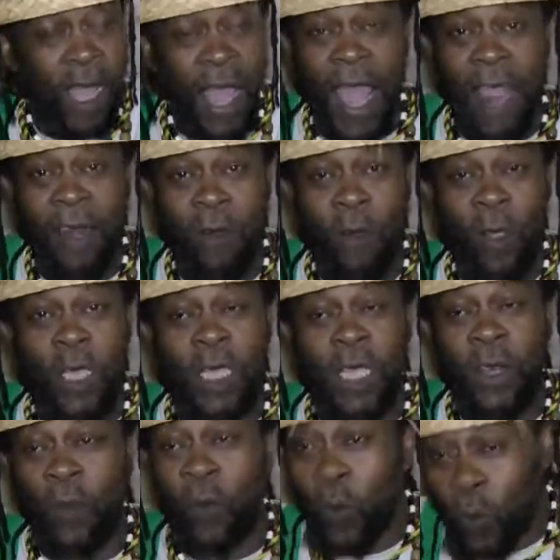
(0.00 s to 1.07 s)
I don't
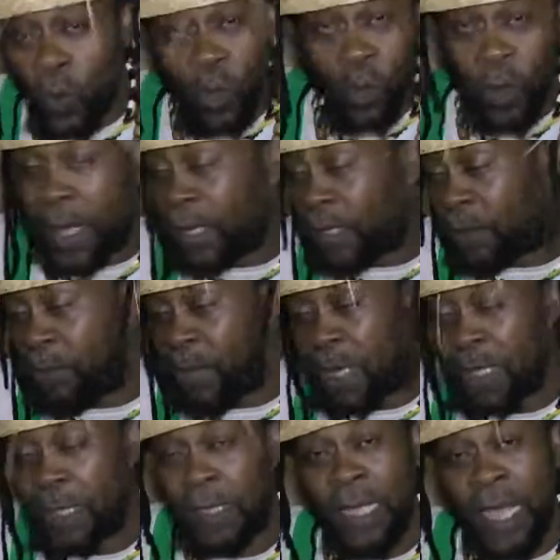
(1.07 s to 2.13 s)
care who you want to
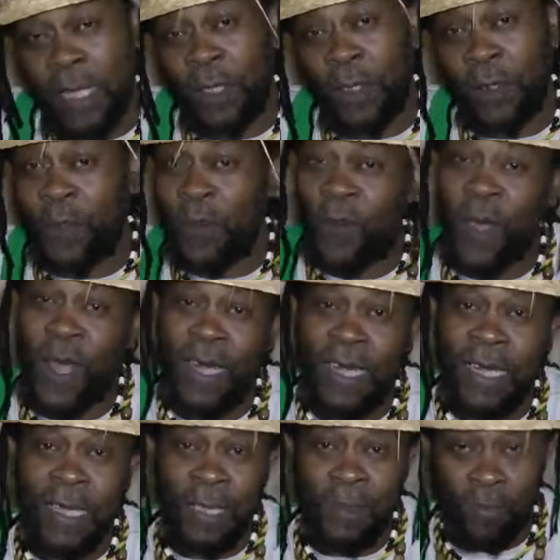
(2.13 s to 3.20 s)
build statue to
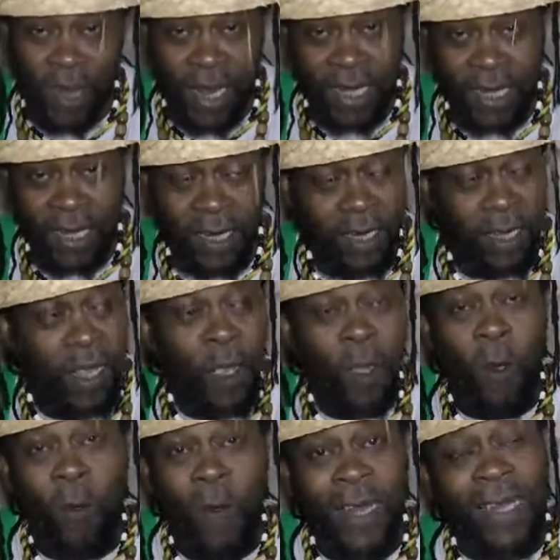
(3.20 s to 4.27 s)
on this planet.
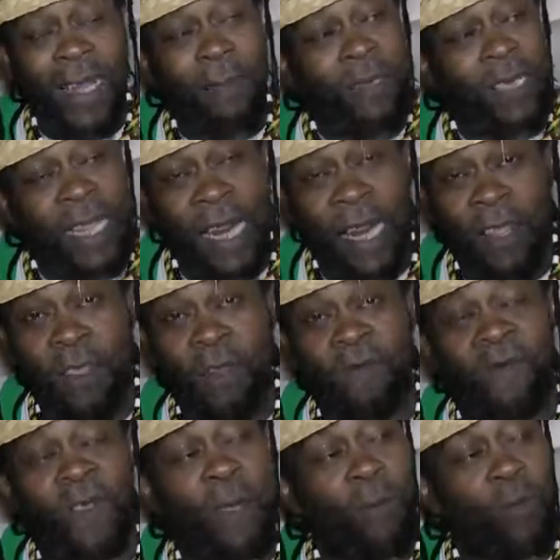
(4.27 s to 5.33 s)
What I'm telling
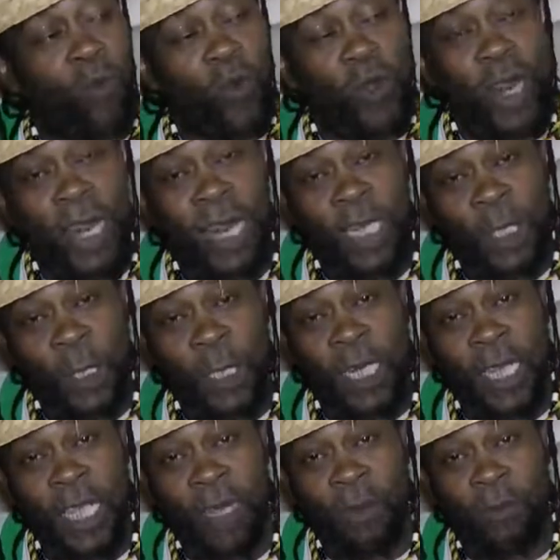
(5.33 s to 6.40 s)
you for more than
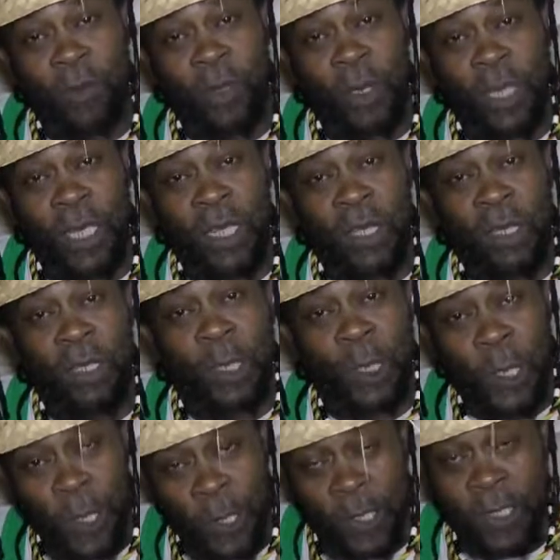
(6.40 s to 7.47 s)
1,000,000,000%
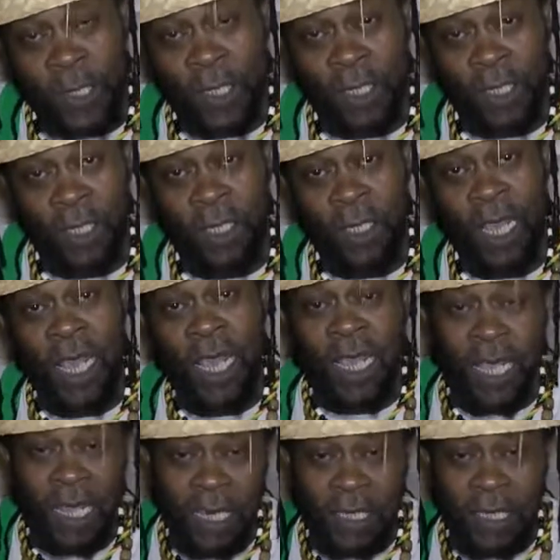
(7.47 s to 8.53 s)
certainty
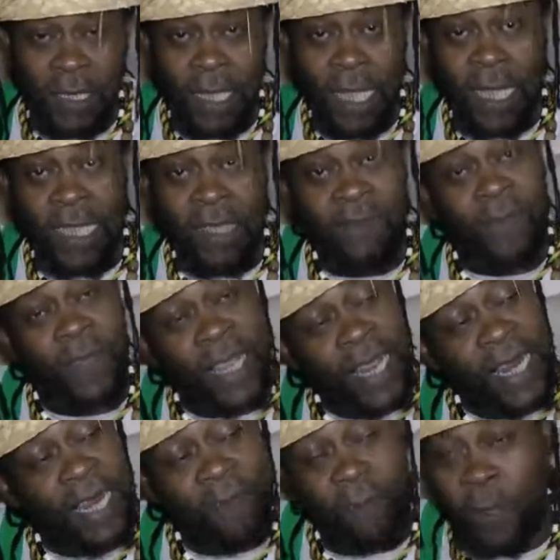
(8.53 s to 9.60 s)
is that if
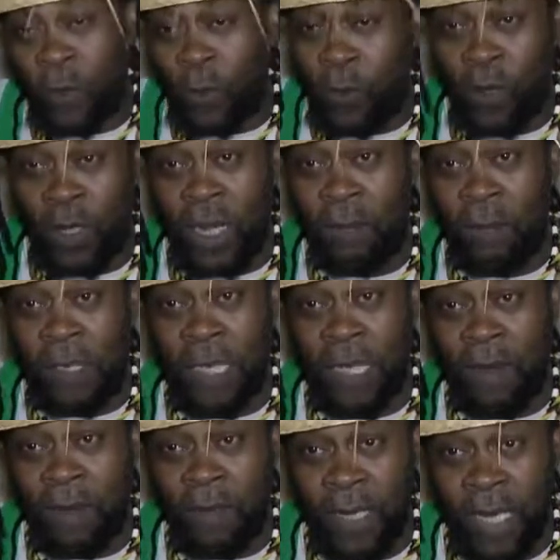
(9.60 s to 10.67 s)
they never know
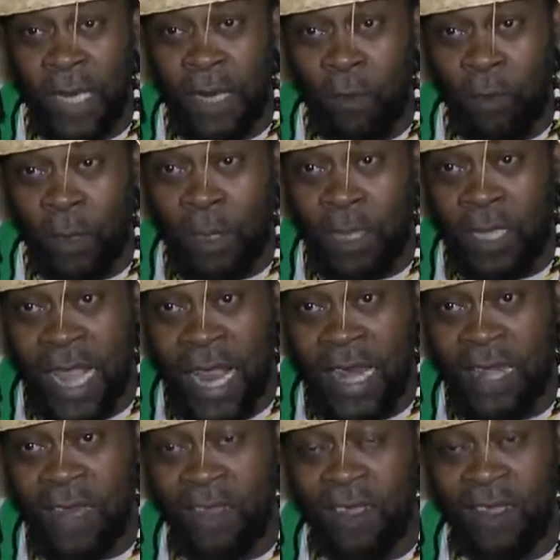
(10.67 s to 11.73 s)
themselves, they was
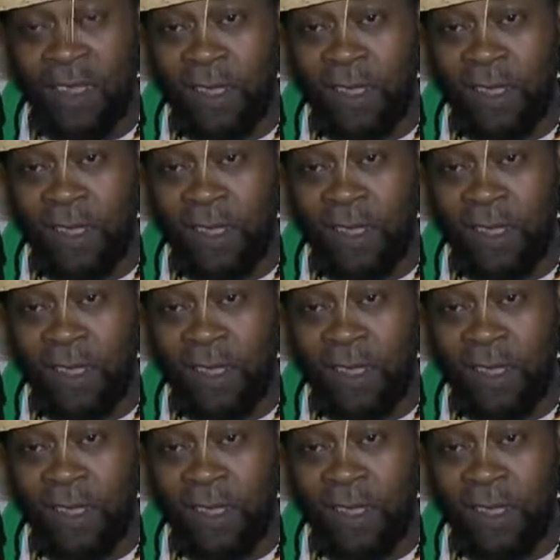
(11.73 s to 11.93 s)
dead.